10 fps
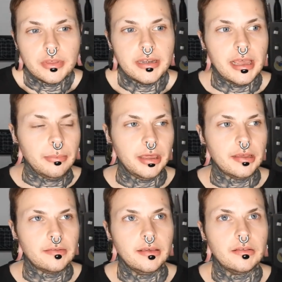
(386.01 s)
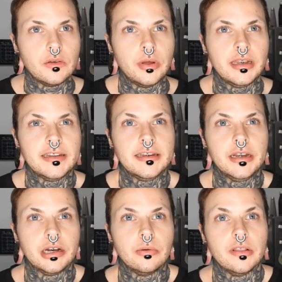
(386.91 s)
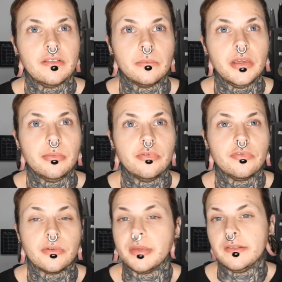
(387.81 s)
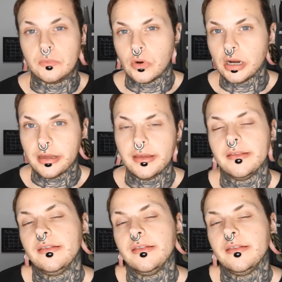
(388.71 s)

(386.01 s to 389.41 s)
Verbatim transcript: the day because he's going to dinner with some people from his work.